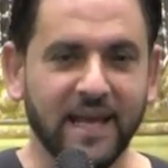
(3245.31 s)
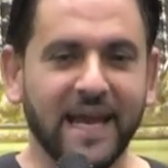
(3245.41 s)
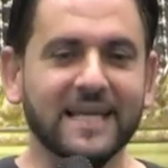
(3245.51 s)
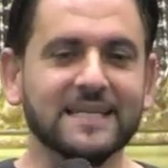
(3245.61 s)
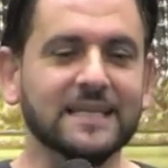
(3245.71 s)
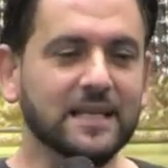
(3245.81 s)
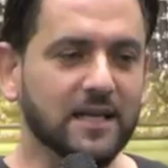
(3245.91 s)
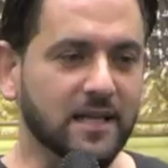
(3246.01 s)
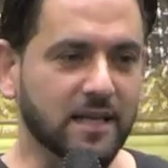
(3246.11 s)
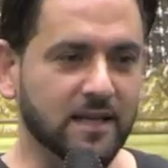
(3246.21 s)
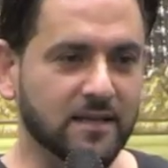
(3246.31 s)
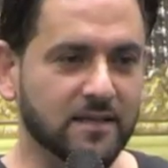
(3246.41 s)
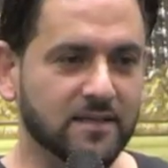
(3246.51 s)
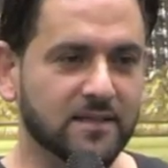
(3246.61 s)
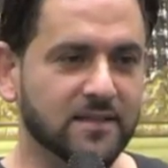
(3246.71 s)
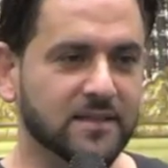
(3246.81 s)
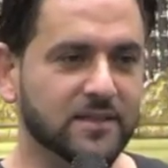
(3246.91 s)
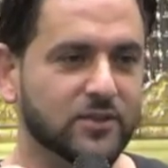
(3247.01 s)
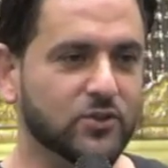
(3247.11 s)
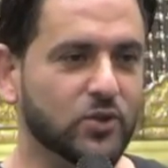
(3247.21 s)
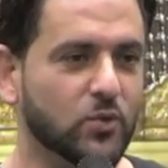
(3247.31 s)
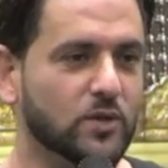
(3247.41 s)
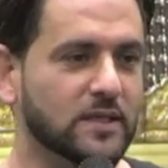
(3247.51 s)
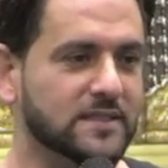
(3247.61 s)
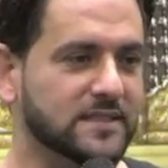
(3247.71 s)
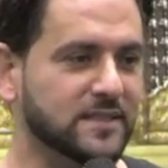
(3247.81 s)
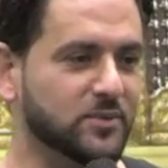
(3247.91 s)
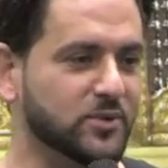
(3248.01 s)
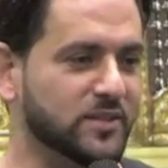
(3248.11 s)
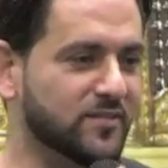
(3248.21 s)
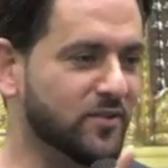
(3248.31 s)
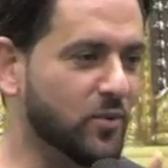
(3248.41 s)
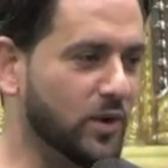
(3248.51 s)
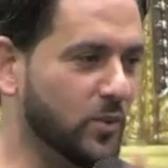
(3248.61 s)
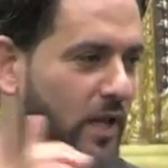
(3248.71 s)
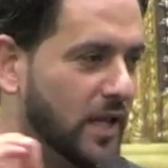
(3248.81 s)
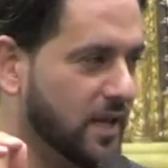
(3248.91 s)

And literally, don't listen to music for 1 week.